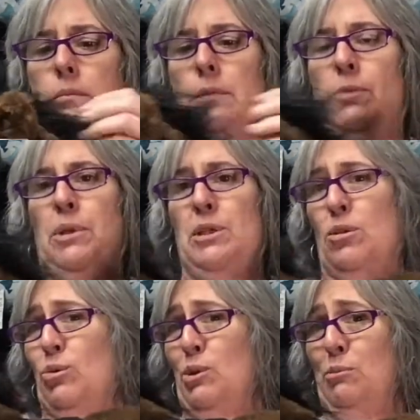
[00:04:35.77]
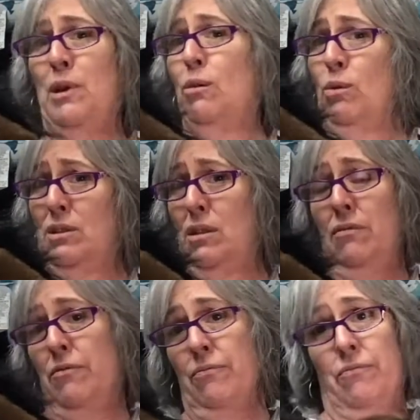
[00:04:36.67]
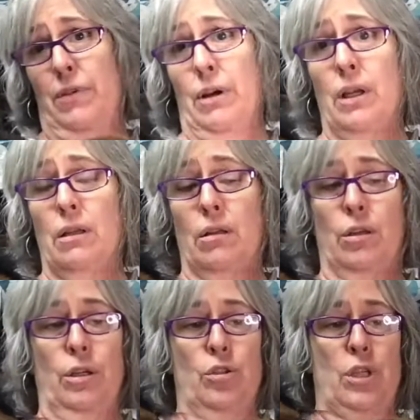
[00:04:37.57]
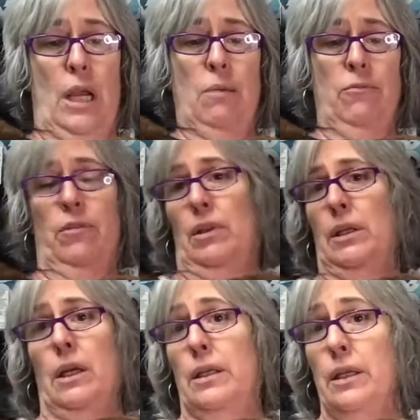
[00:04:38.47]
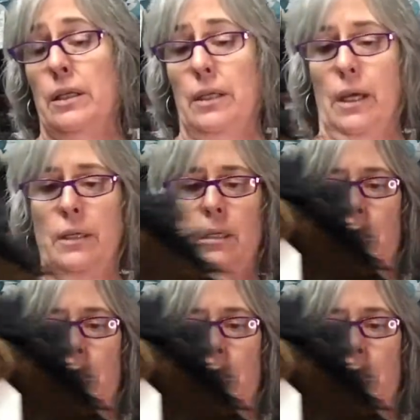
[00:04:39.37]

somebody sold one, but it wasn't in very good shape for like $9.99.